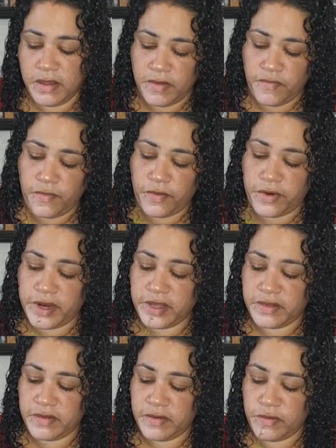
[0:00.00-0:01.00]
for
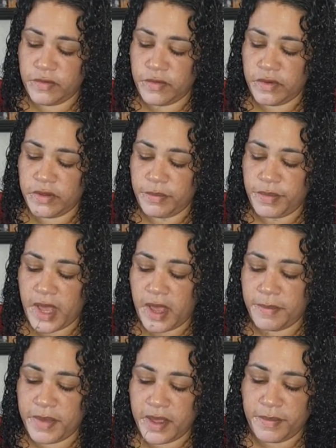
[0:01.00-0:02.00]
it to
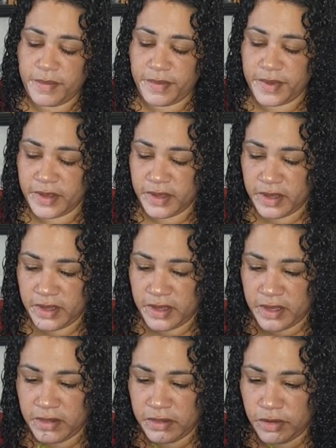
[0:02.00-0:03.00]
pop up
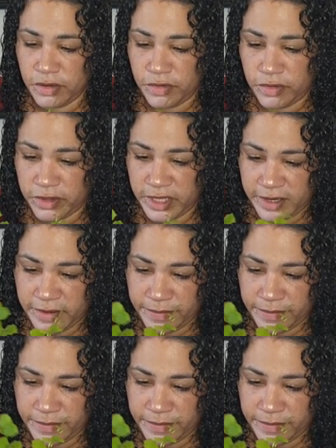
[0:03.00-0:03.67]
locally.